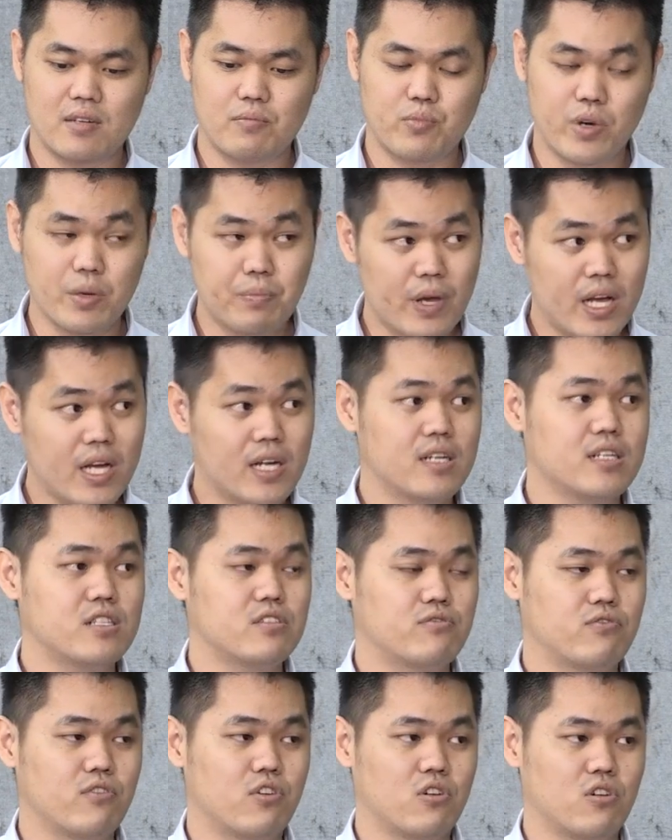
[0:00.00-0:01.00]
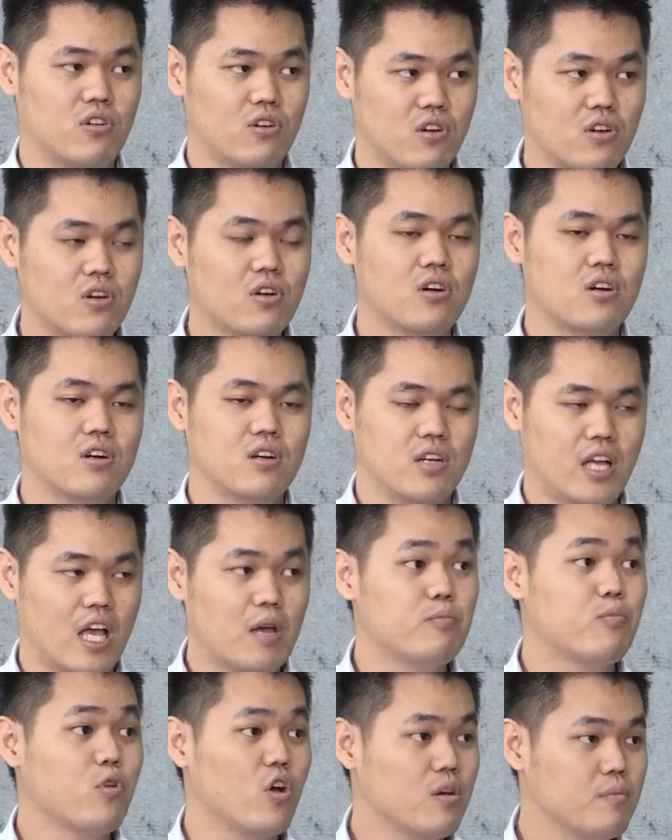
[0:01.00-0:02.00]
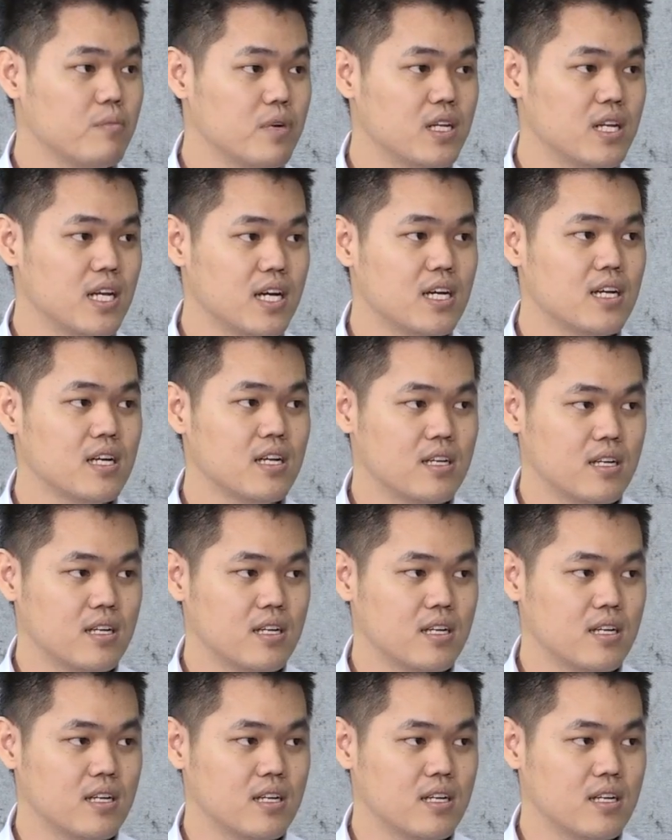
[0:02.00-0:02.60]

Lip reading: prepare us for employment lah.